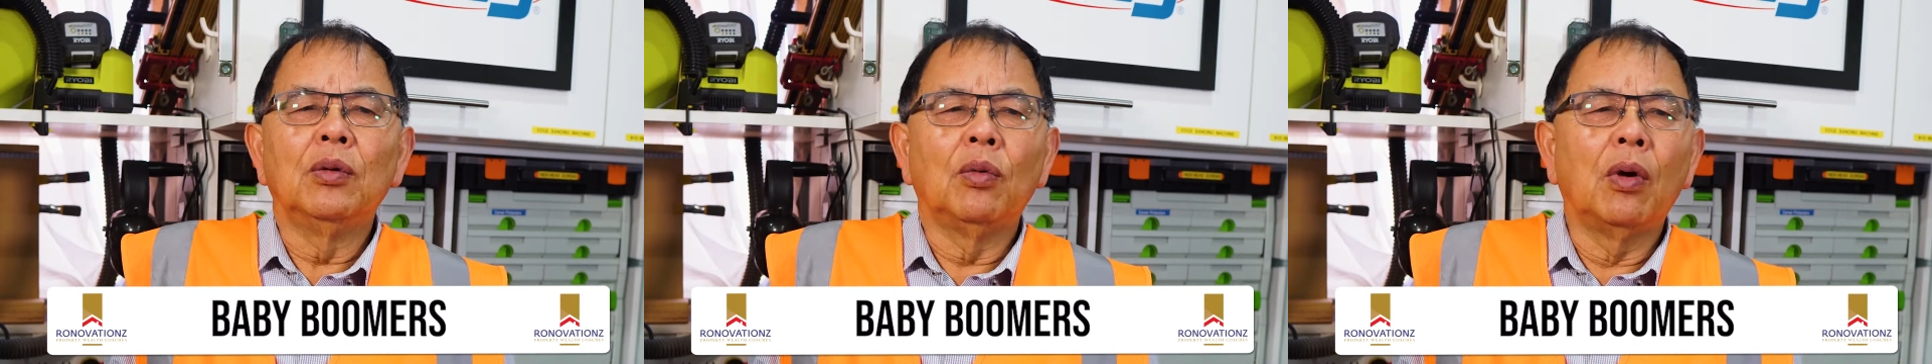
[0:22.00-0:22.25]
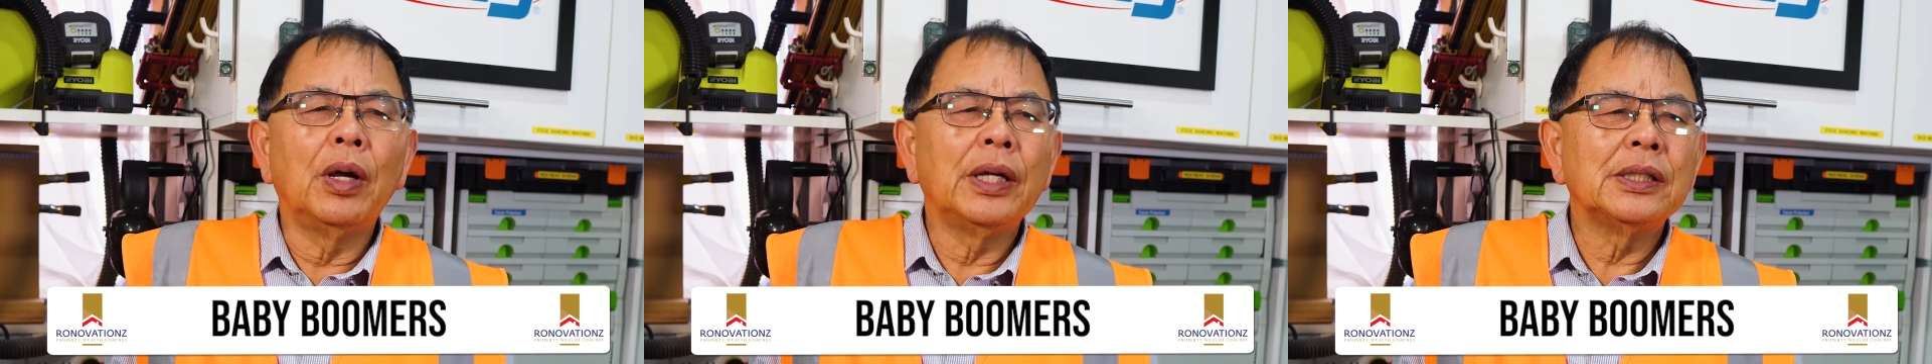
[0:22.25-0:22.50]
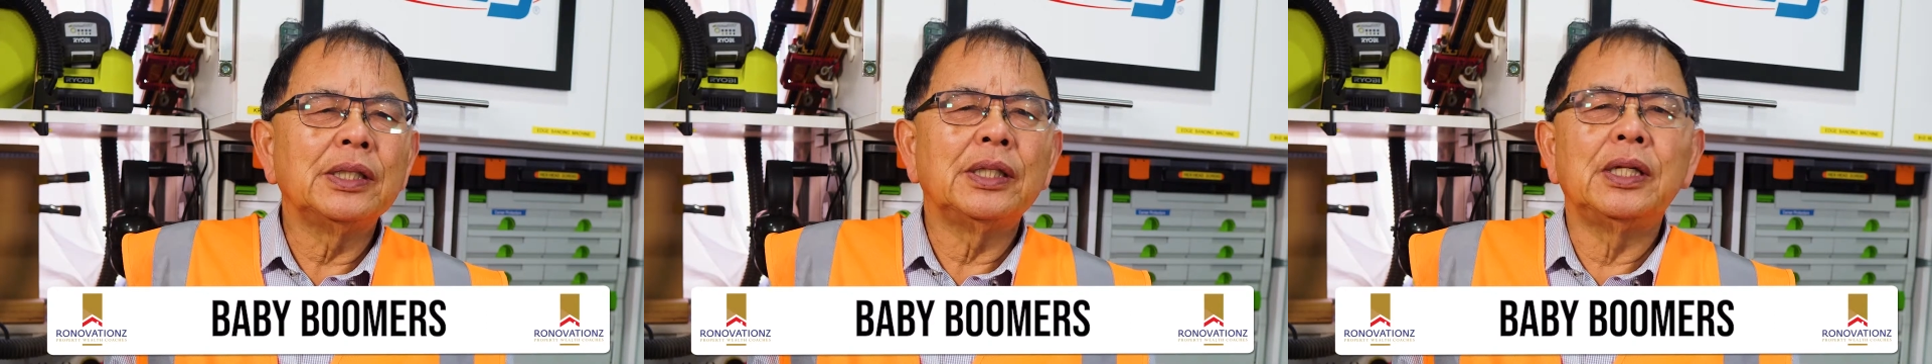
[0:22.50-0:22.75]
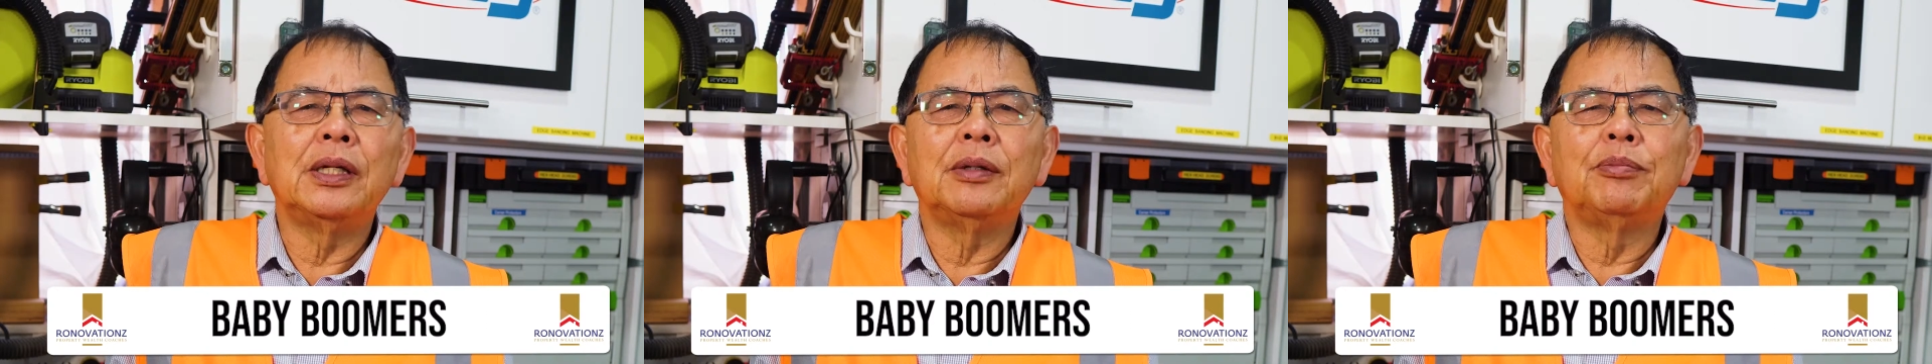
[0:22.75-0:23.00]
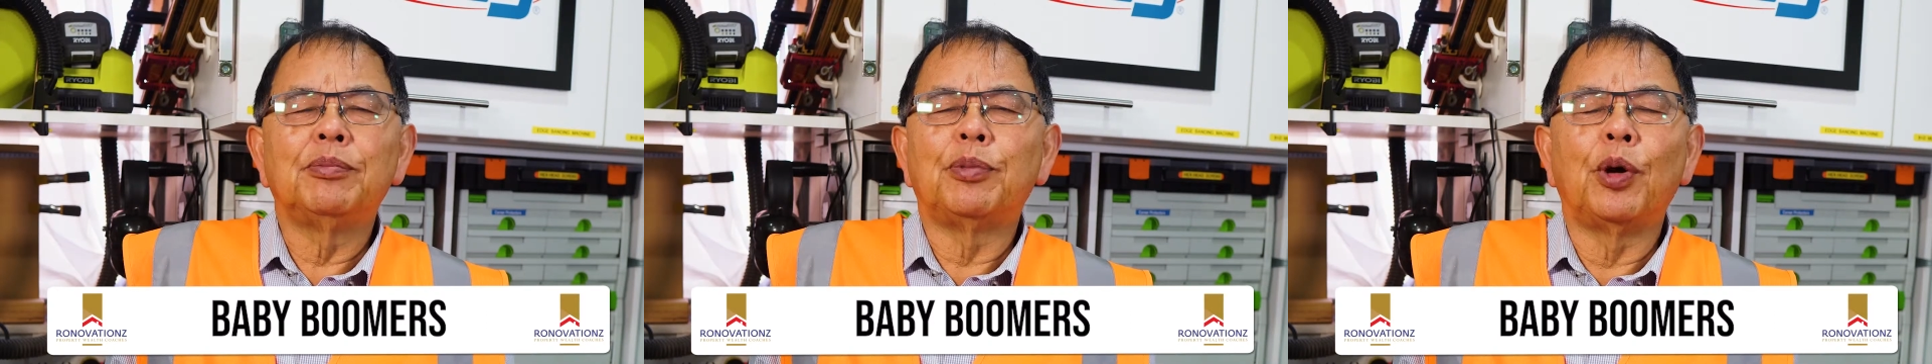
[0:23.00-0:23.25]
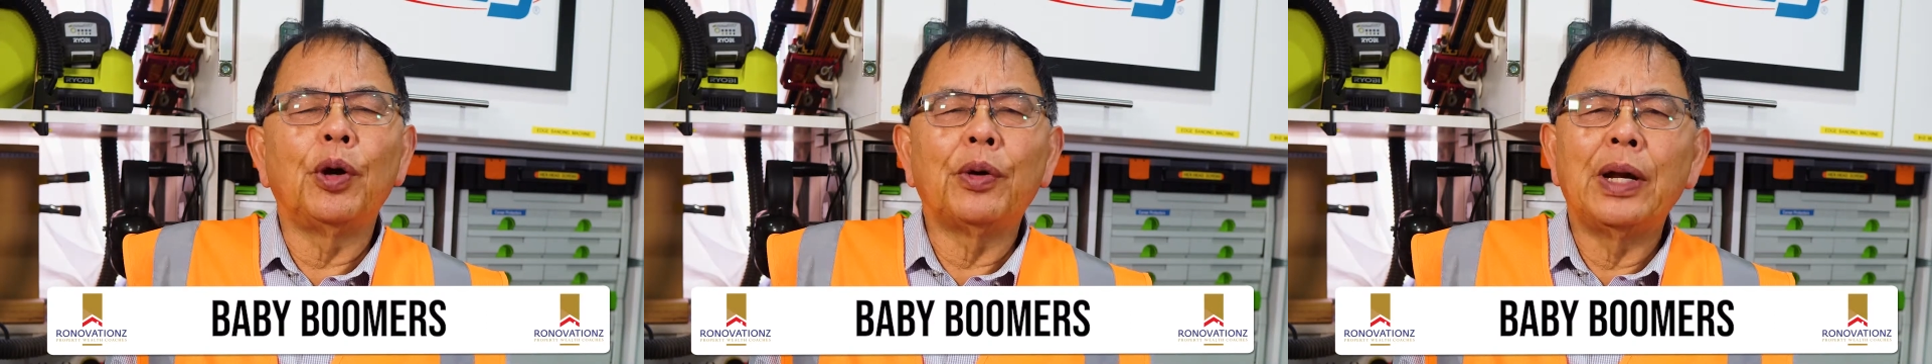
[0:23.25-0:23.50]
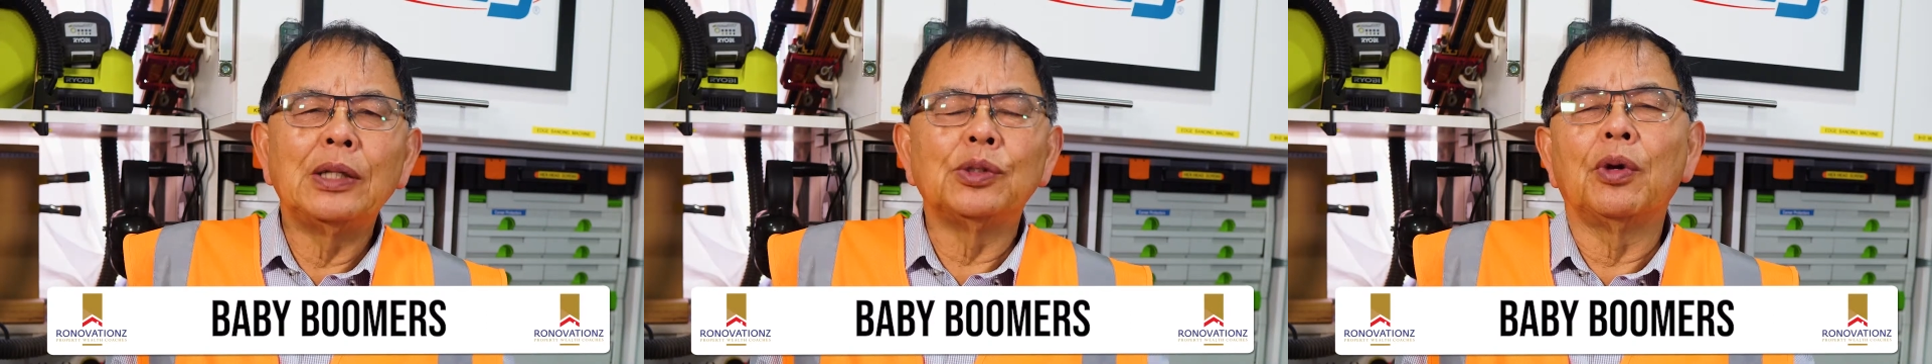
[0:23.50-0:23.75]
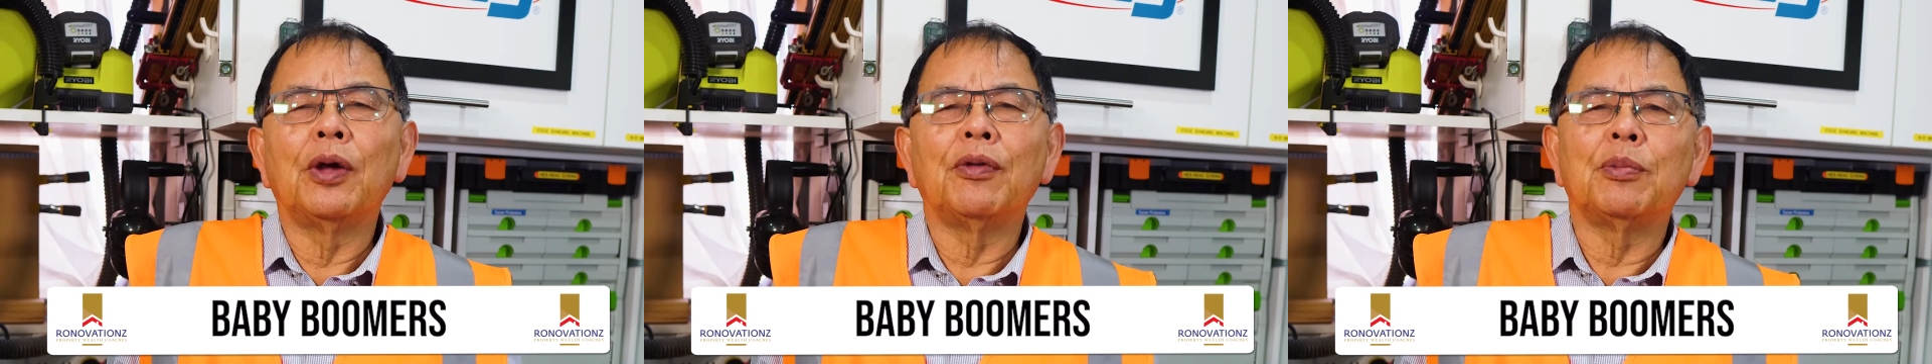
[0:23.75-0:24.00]
Why isn't there programs
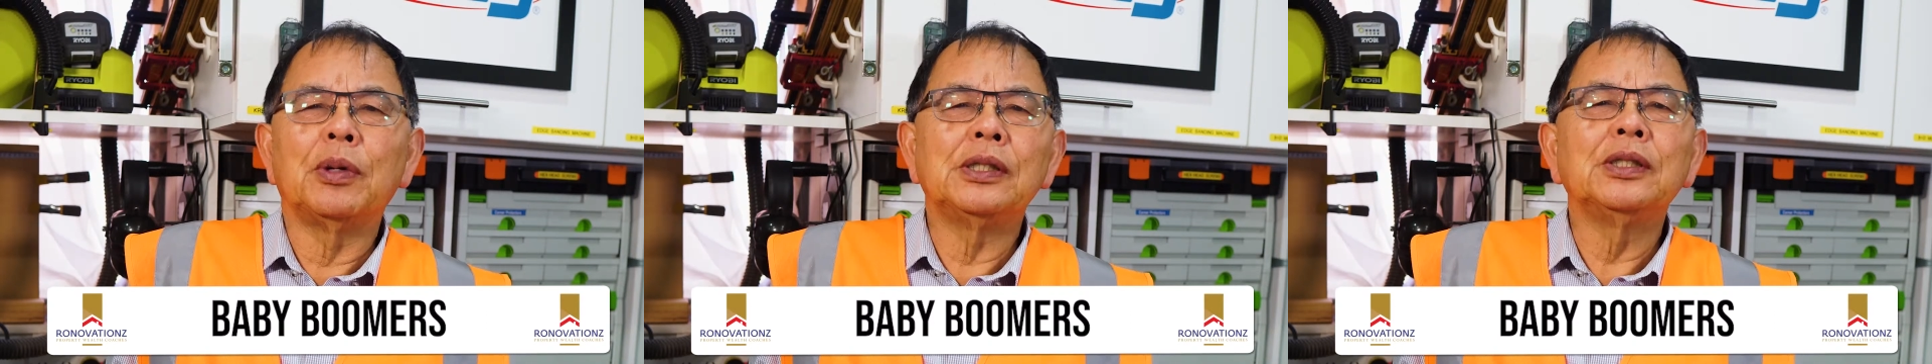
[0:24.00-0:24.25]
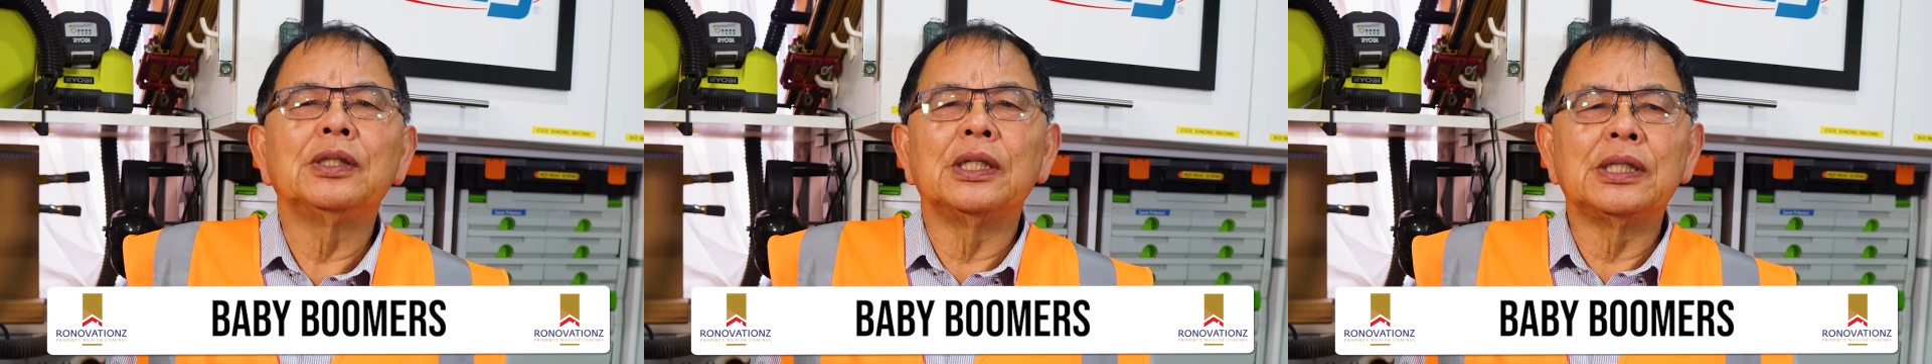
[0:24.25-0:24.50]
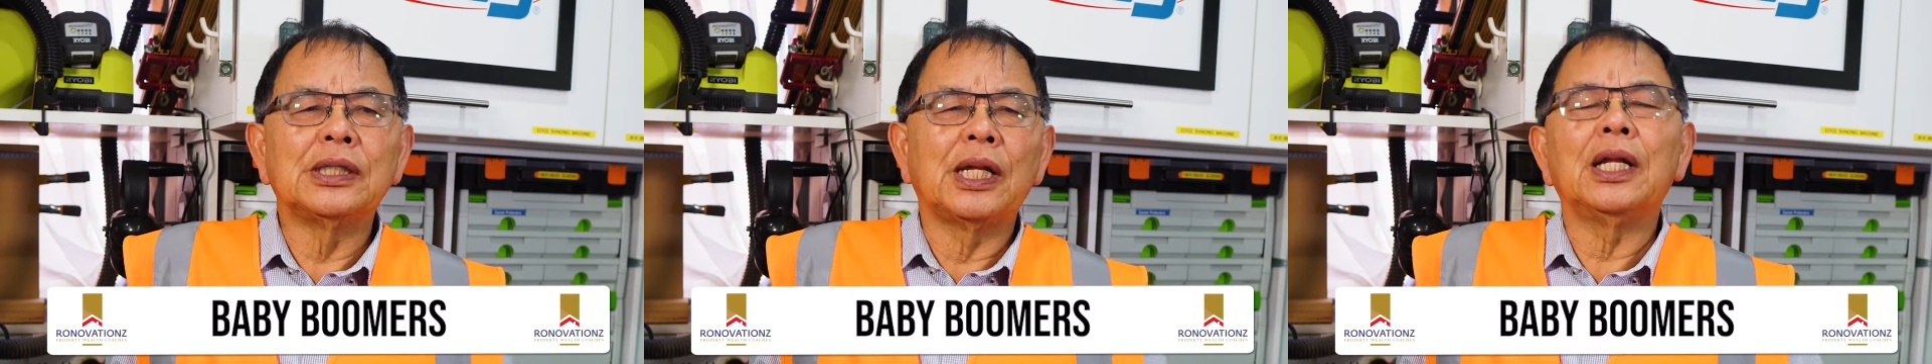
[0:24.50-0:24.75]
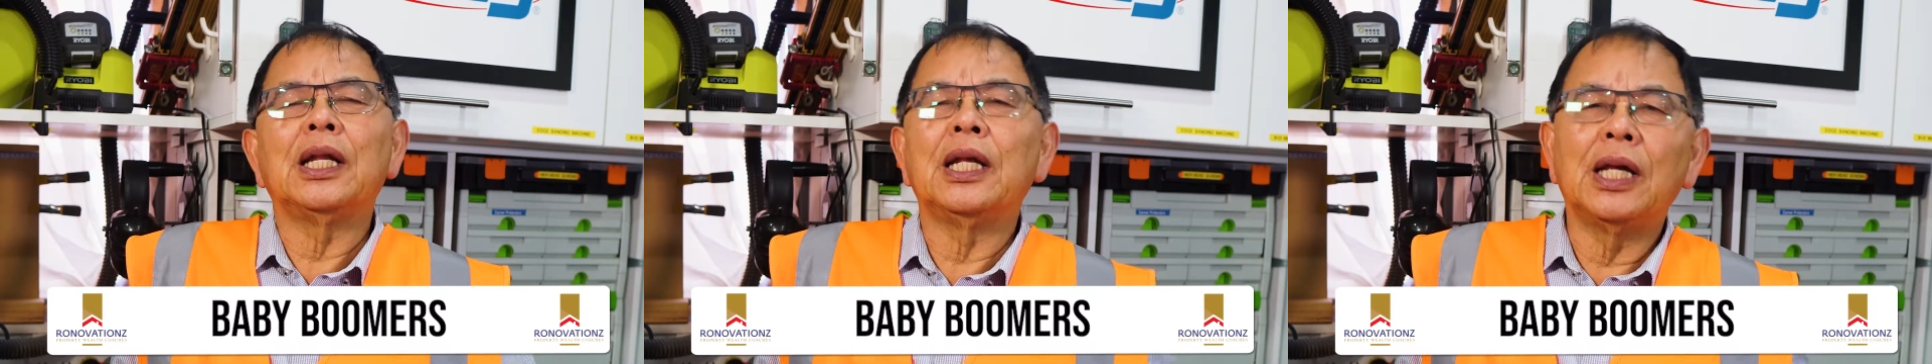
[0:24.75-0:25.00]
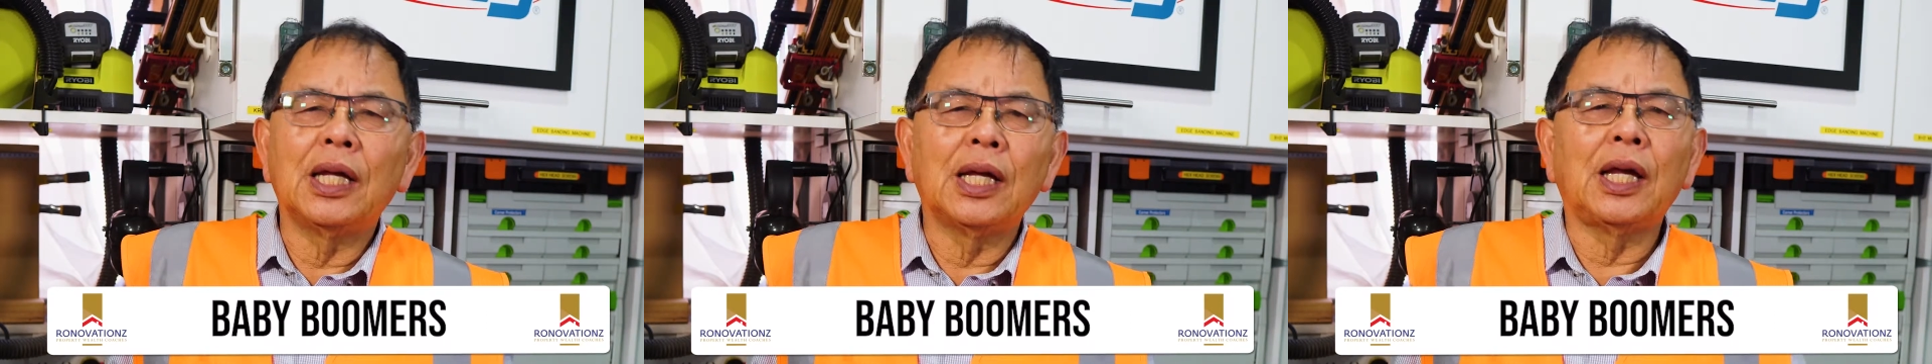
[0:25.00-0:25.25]
all over the place to suddenly